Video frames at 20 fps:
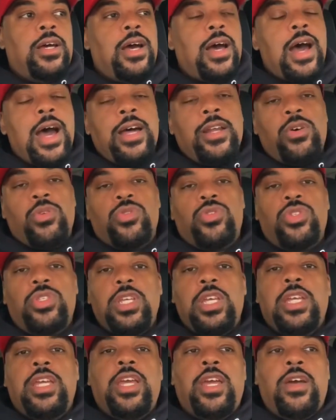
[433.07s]
I don't
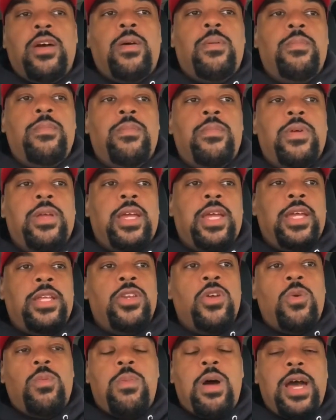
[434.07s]
see him in
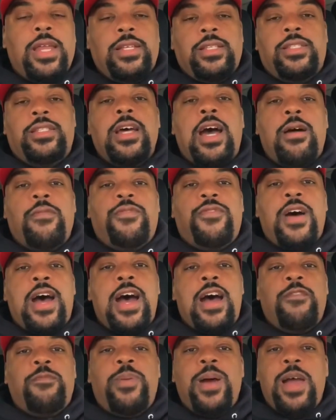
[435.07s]
nobody's top
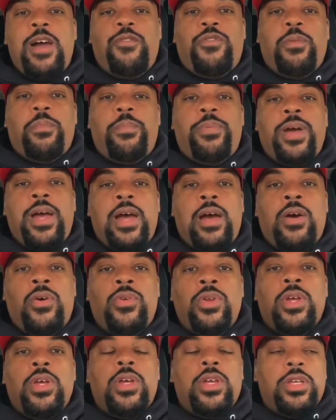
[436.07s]
five pound for pound.
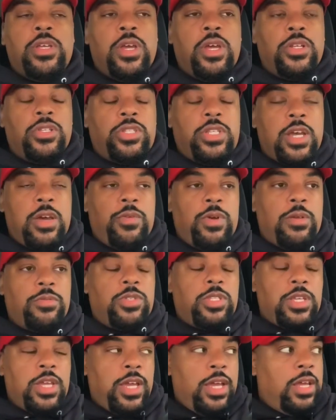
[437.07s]
You understand what I'm
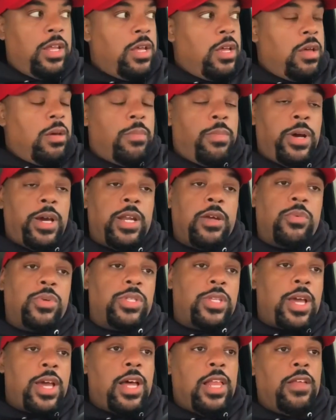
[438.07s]
saying? But it
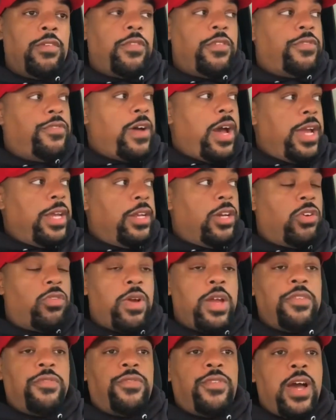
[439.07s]
was a hell of a fight, a
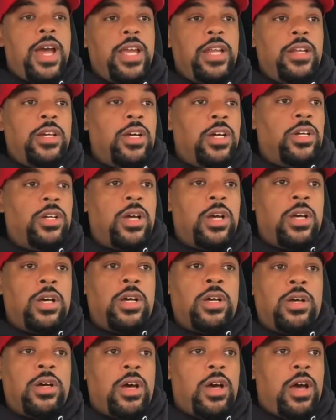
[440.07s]
great fight,
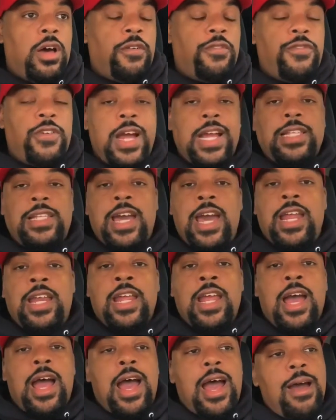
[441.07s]
a fight that
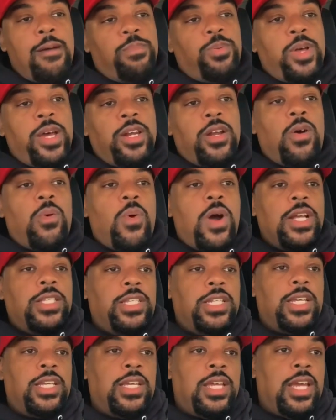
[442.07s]
I plan on
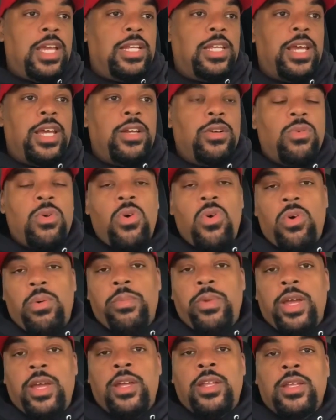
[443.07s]
watching again later on,
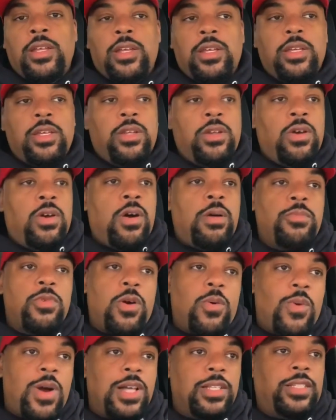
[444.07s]
man. You know, I'm
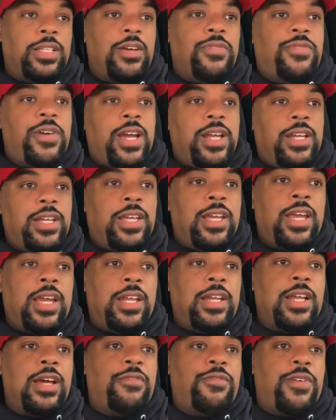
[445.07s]
gonna watch that fight
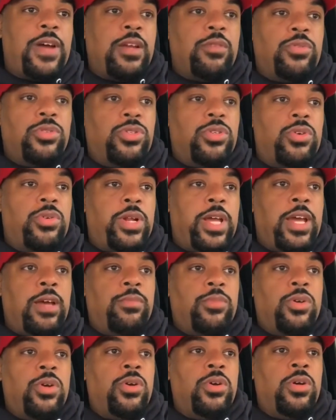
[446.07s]
again. That fight was so
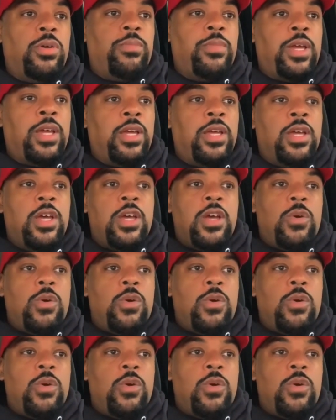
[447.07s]
damn good, man.